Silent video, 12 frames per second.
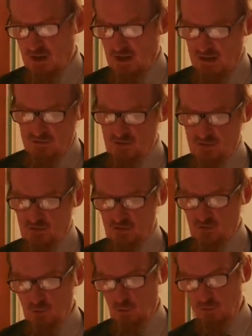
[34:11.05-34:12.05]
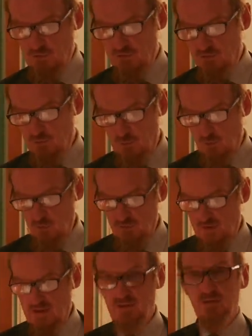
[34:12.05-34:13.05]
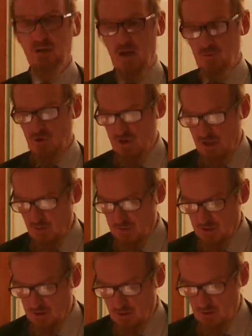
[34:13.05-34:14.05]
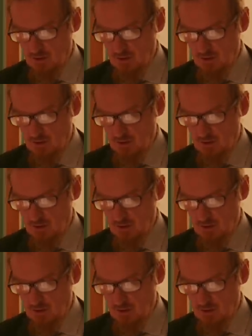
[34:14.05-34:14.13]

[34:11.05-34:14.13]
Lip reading: as this is thought to support the Islam Sha'bi,